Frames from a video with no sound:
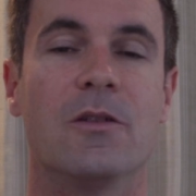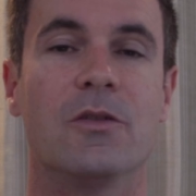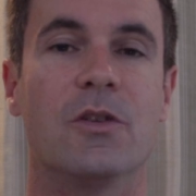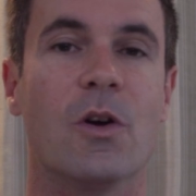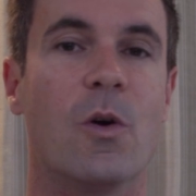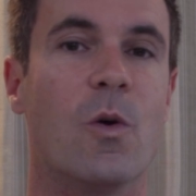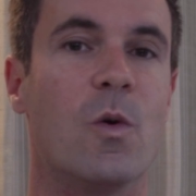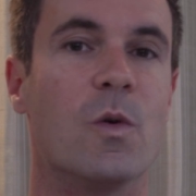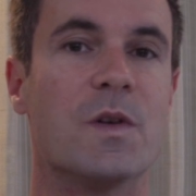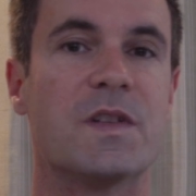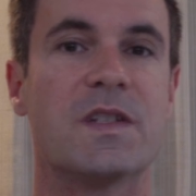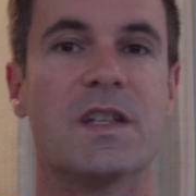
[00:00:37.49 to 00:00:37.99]
the
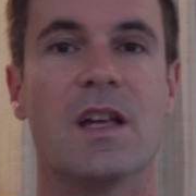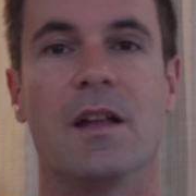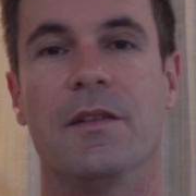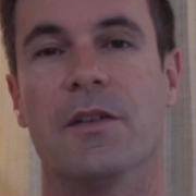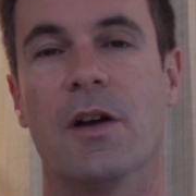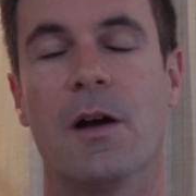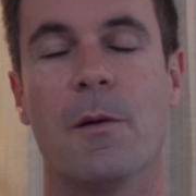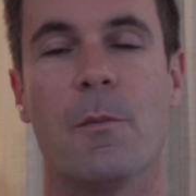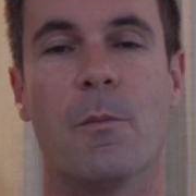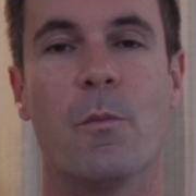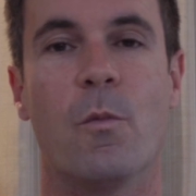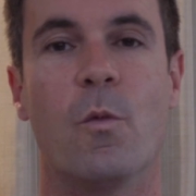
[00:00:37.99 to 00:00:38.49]
whole
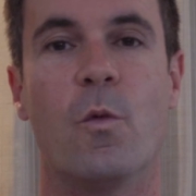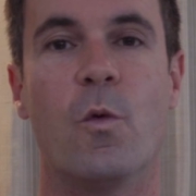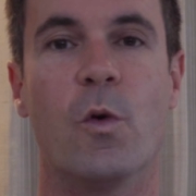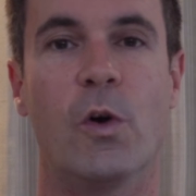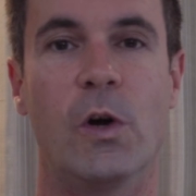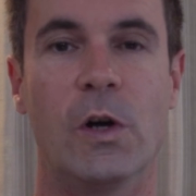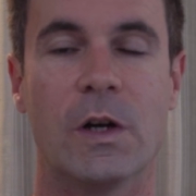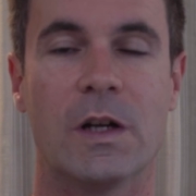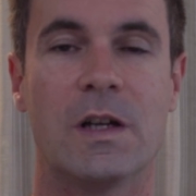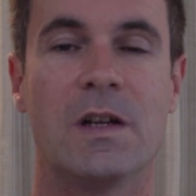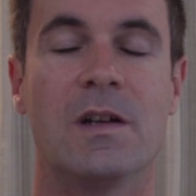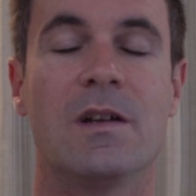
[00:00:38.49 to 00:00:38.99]
setup
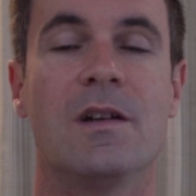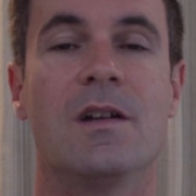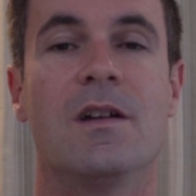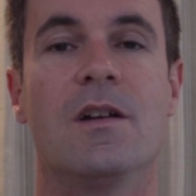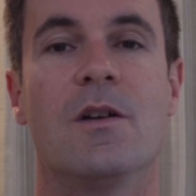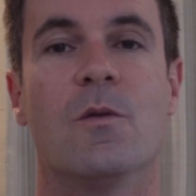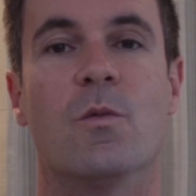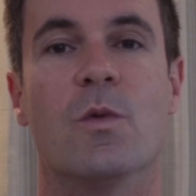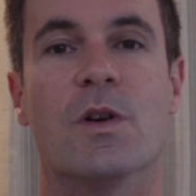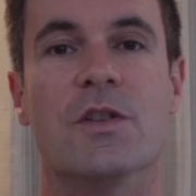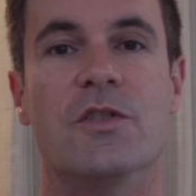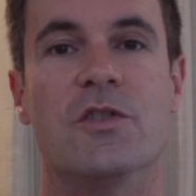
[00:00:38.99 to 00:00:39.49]
work
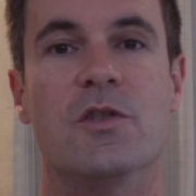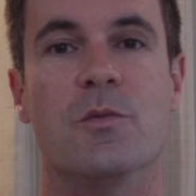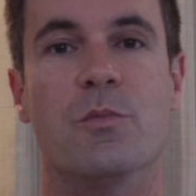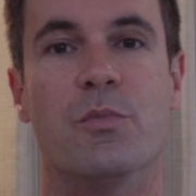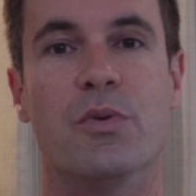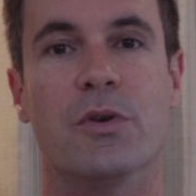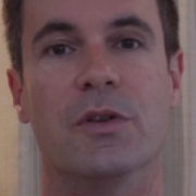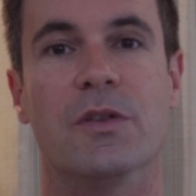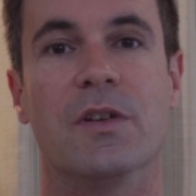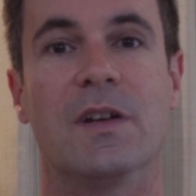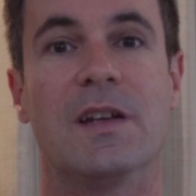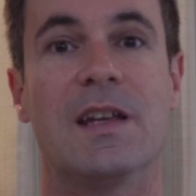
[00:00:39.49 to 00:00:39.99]
once you
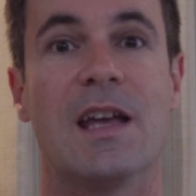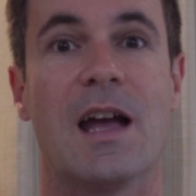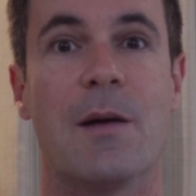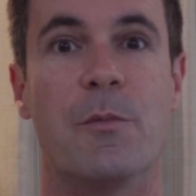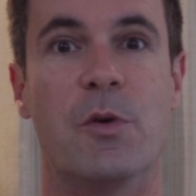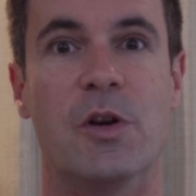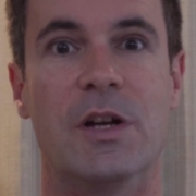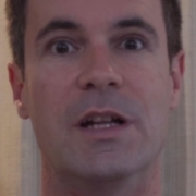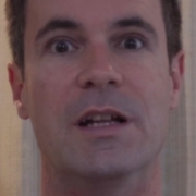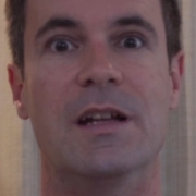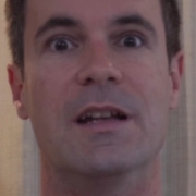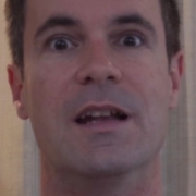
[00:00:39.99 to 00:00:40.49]
put the
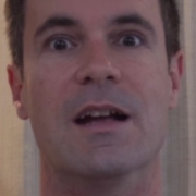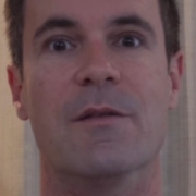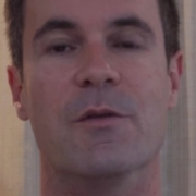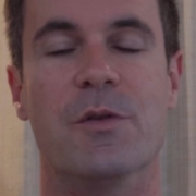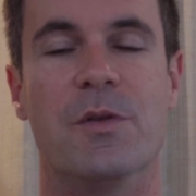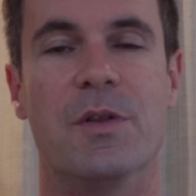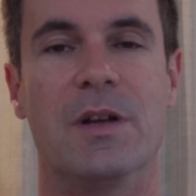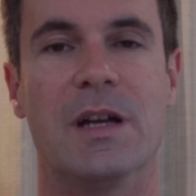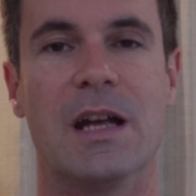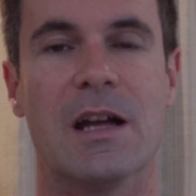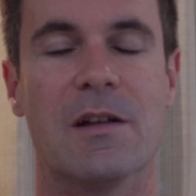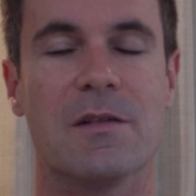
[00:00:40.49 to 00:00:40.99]
camera in it and
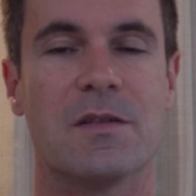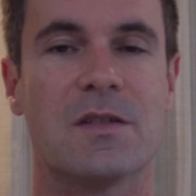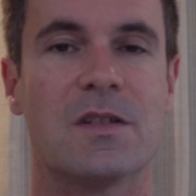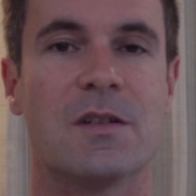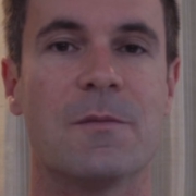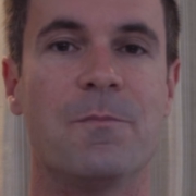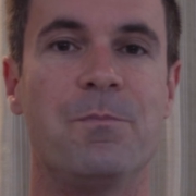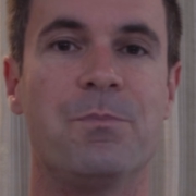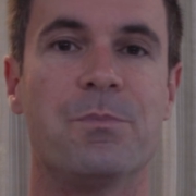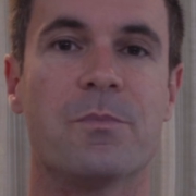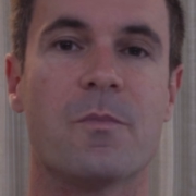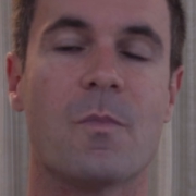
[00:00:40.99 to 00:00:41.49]
everything else.